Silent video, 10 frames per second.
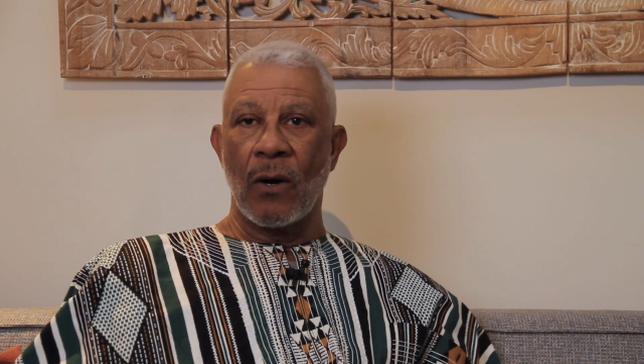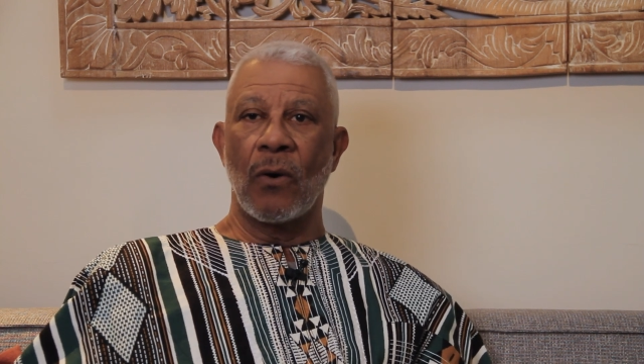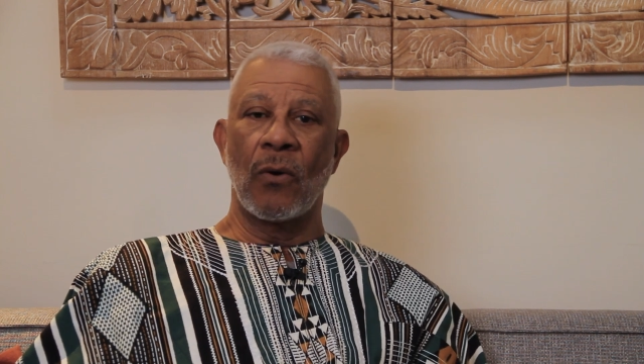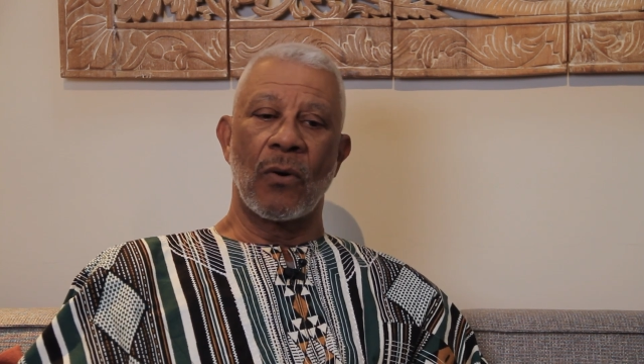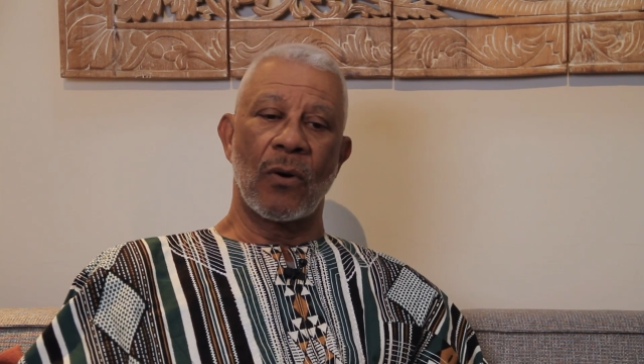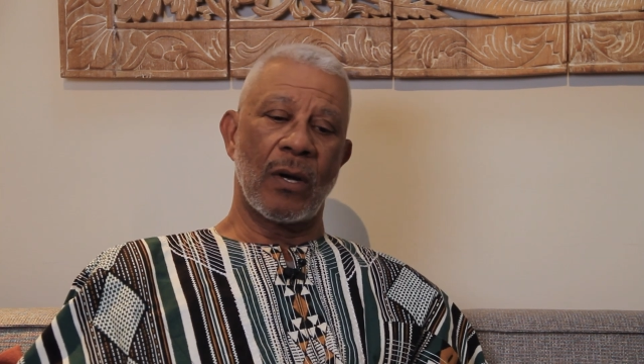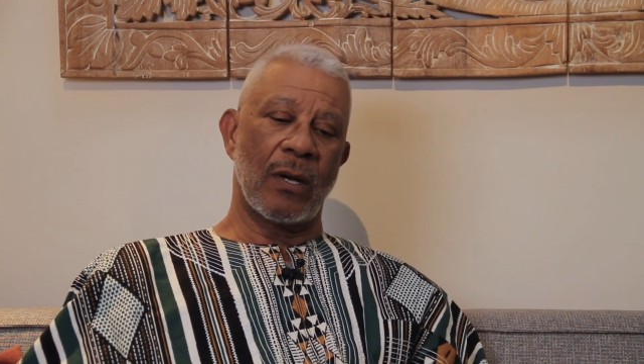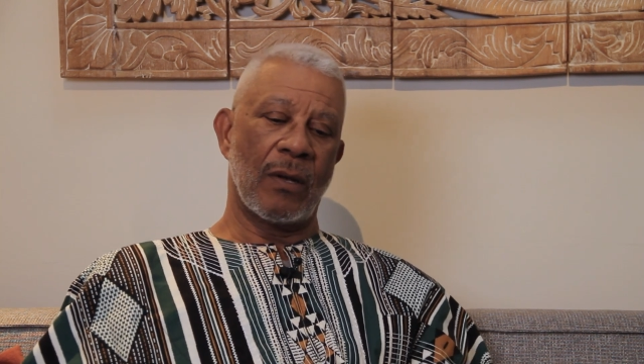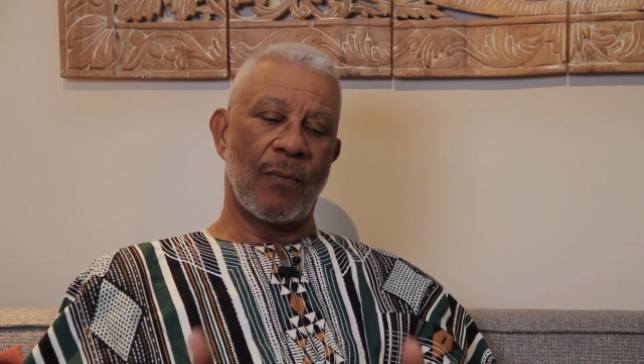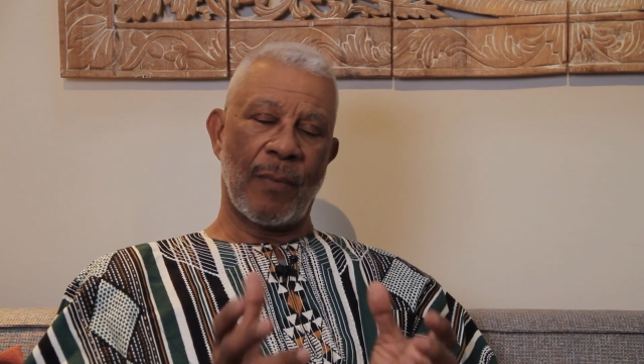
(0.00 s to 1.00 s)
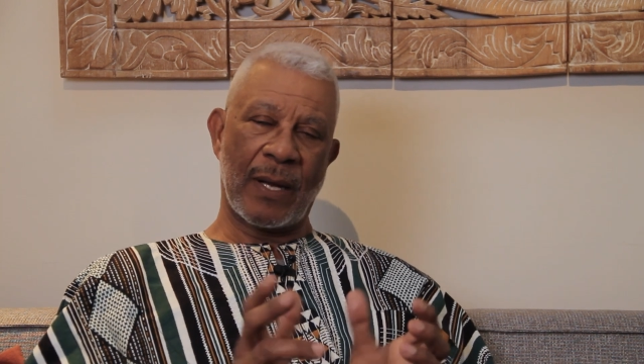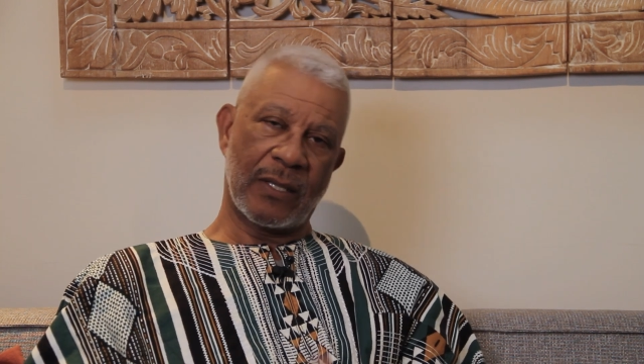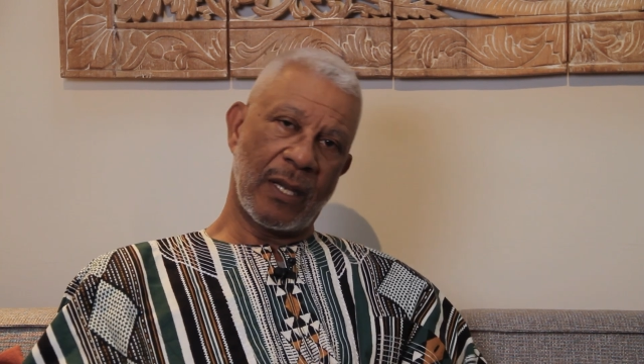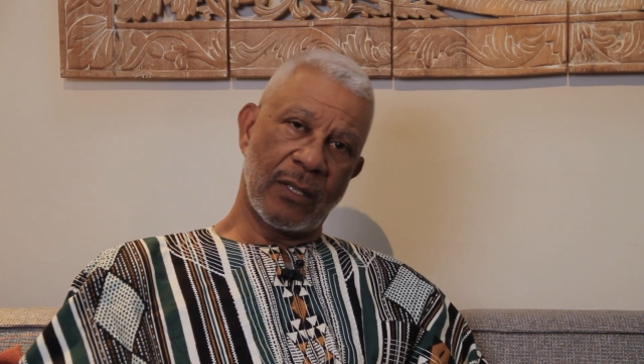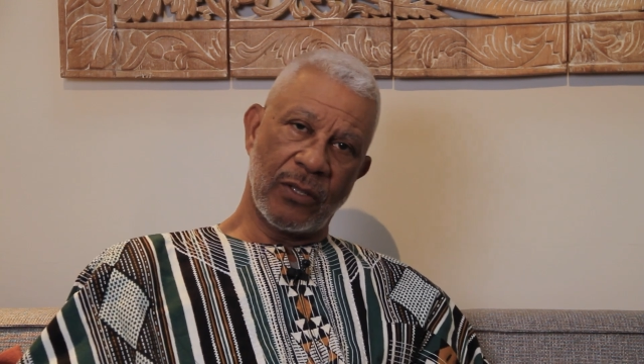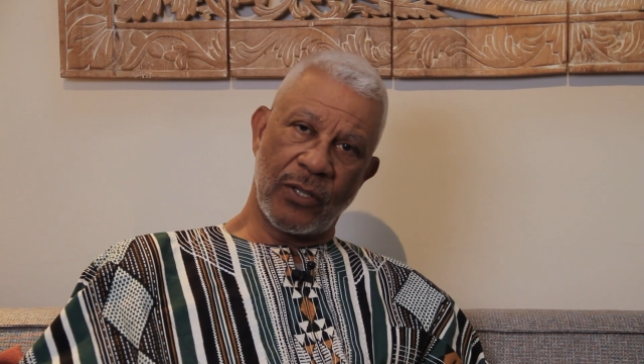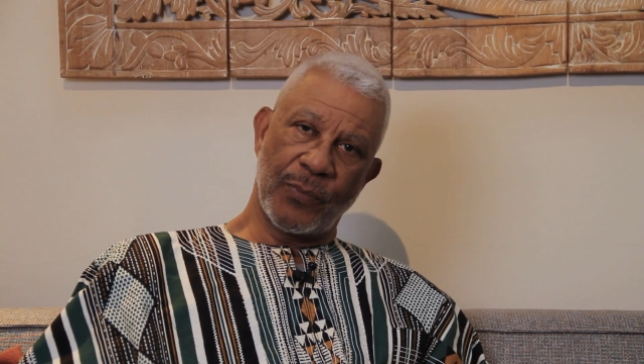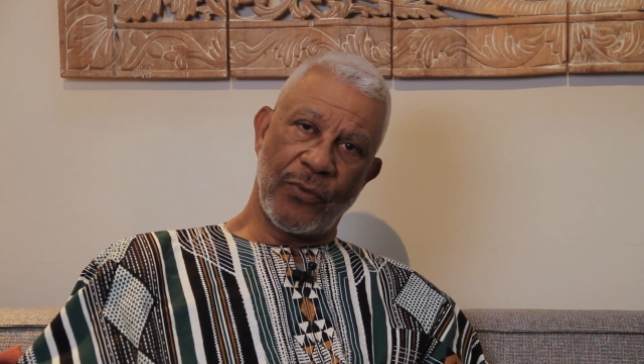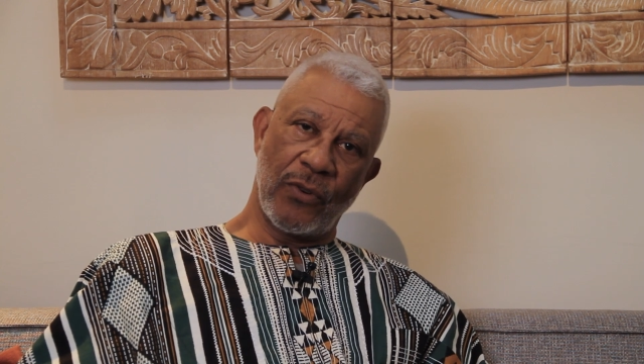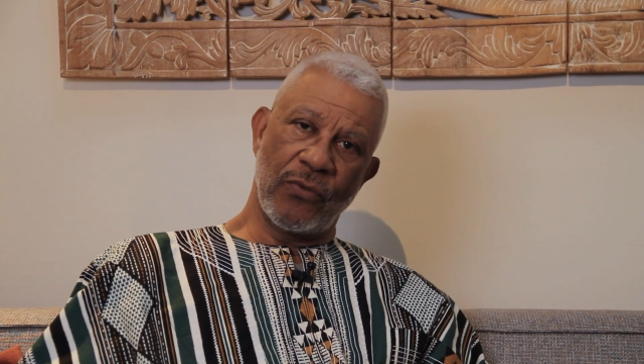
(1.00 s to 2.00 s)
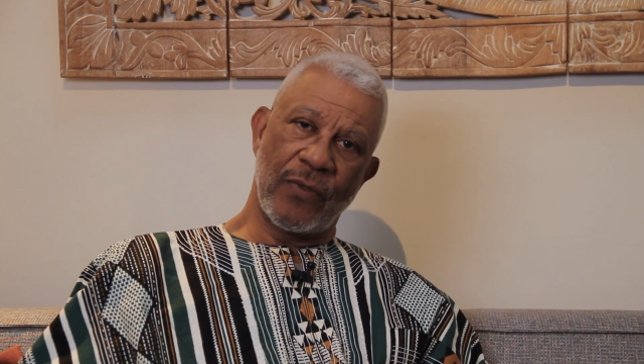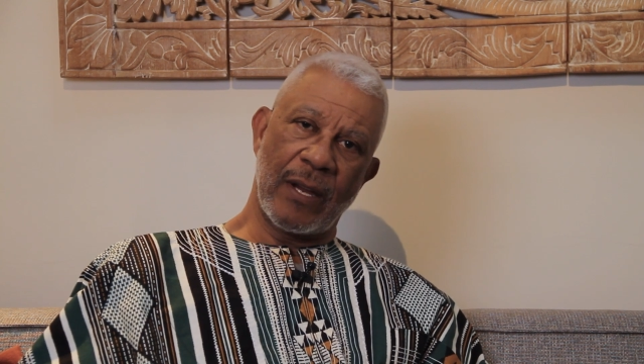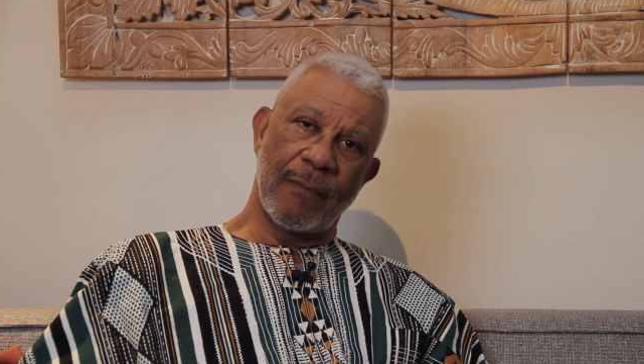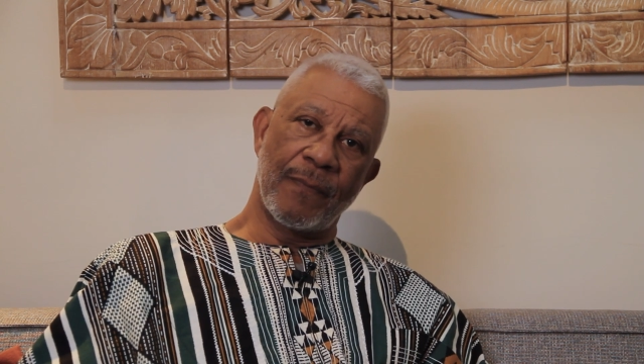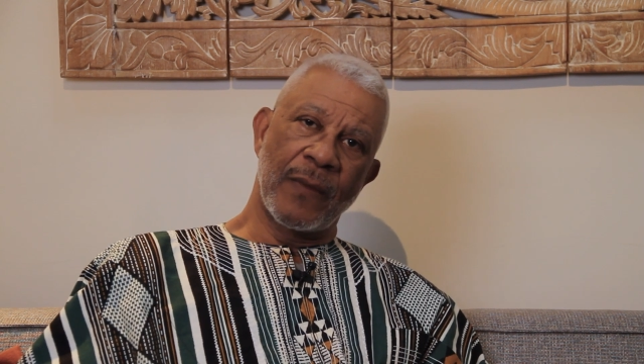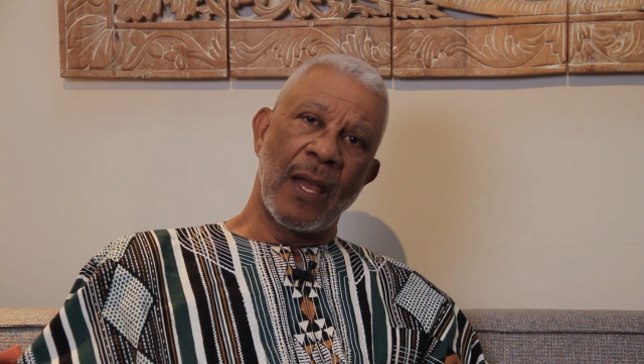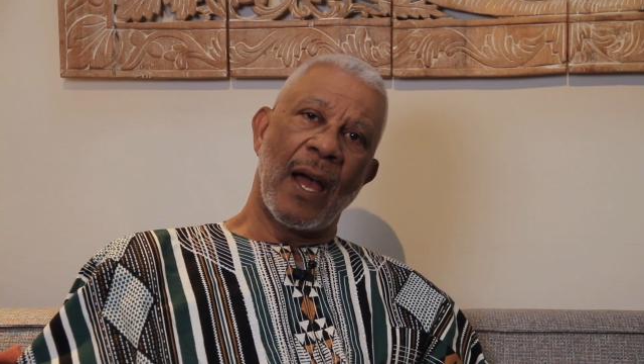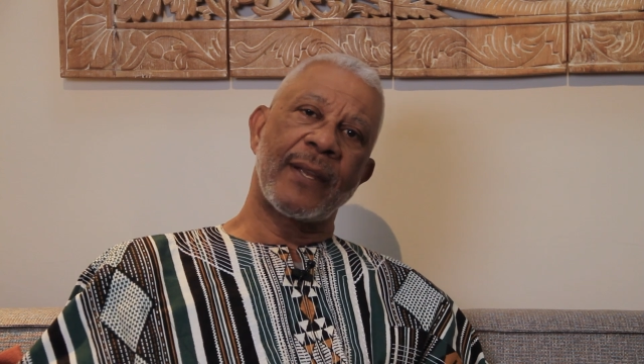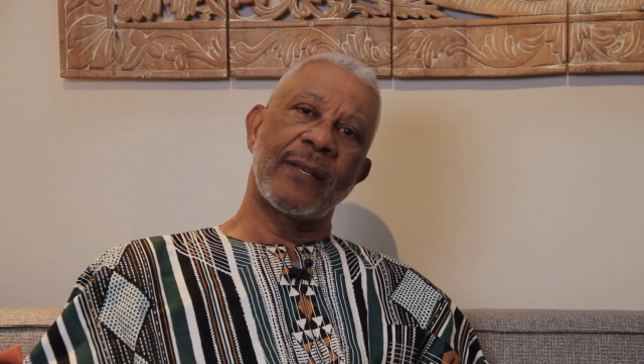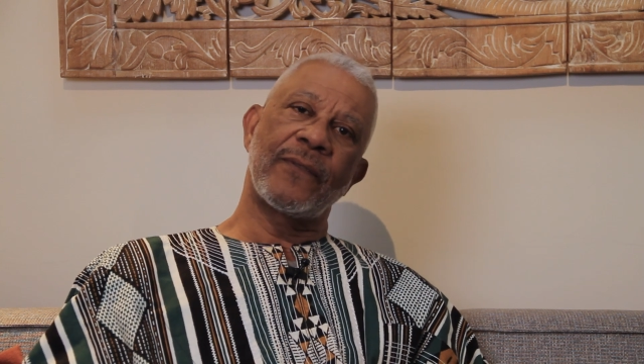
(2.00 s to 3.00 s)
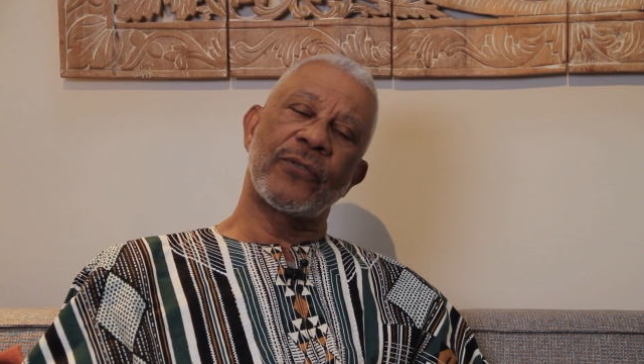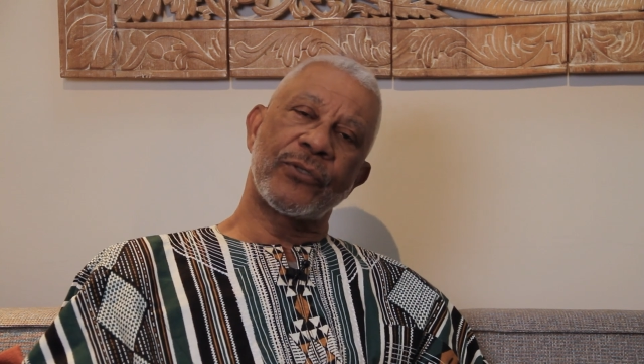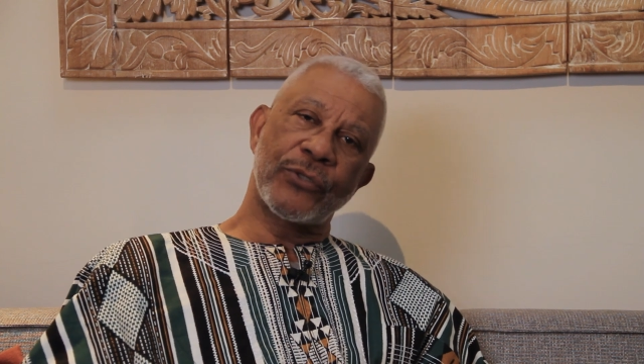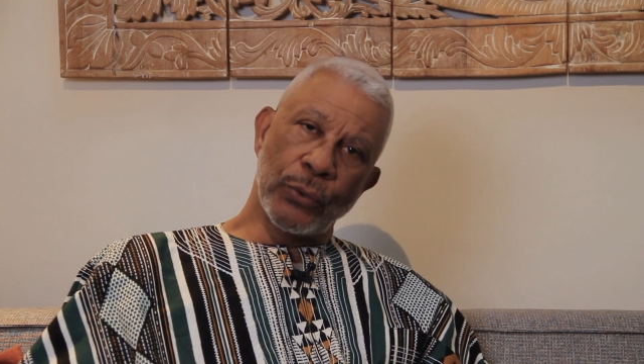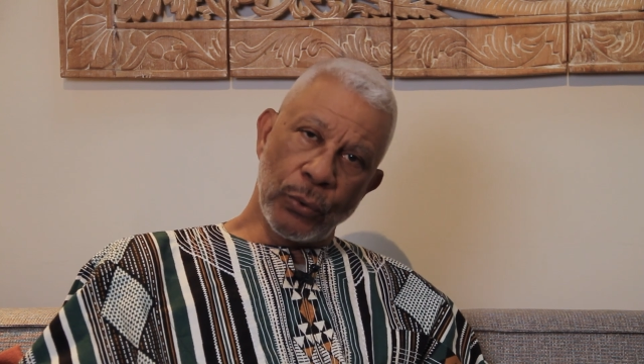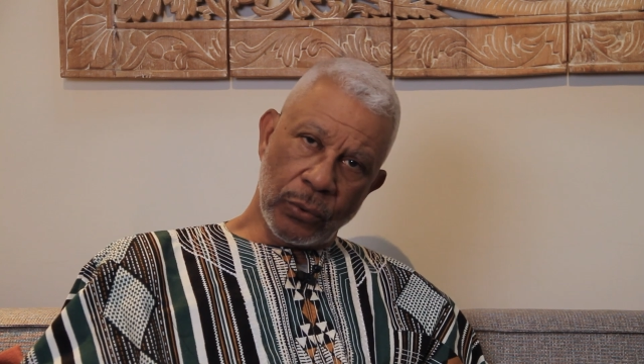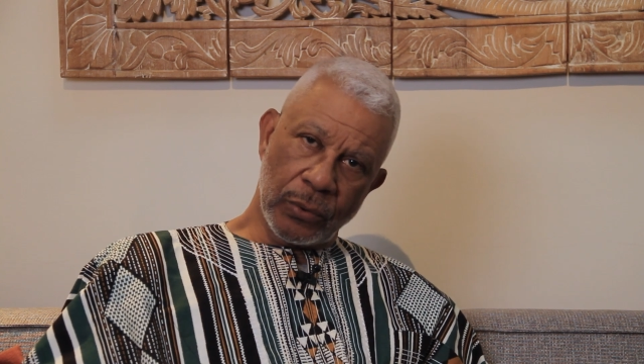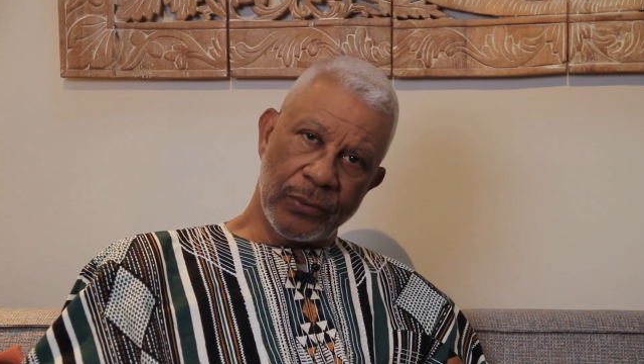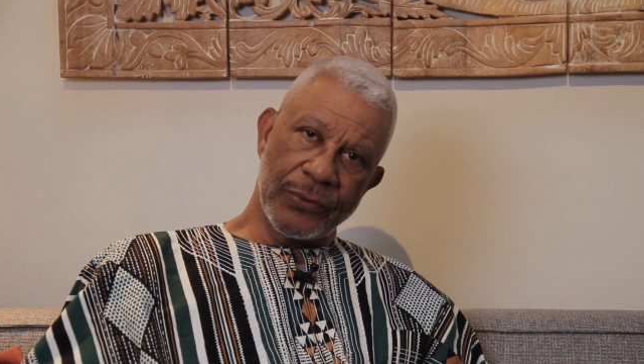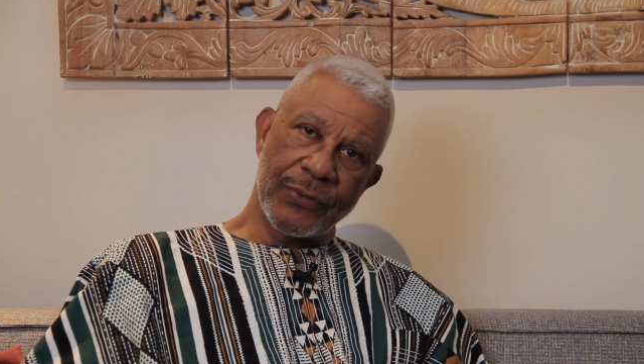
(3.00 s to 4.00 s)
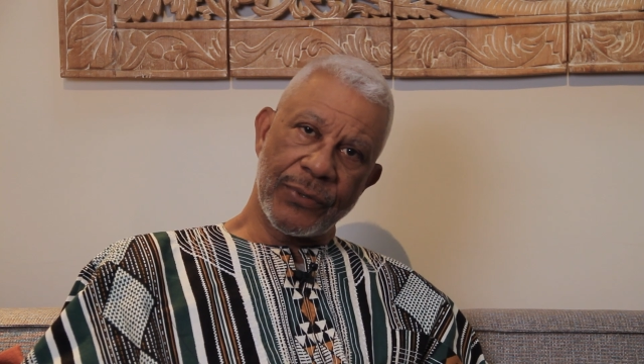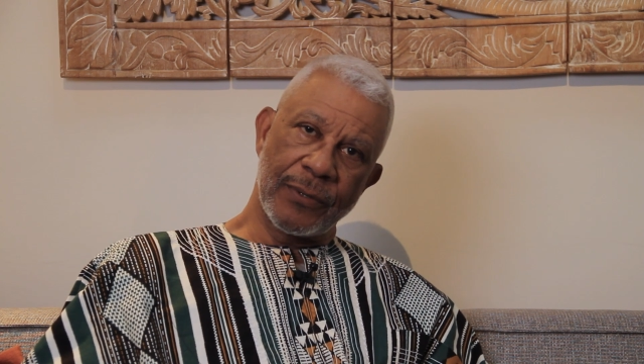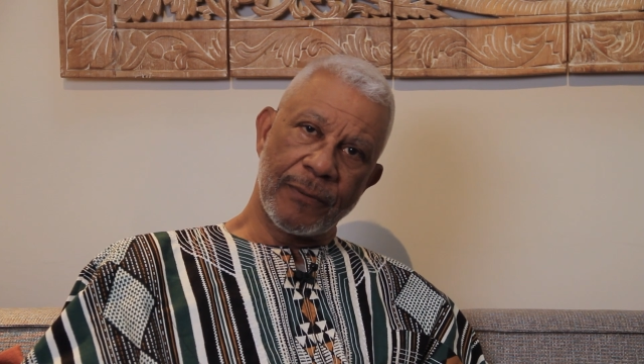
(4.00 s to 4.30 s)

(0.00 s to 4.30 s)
or by taking this program, I give you the tools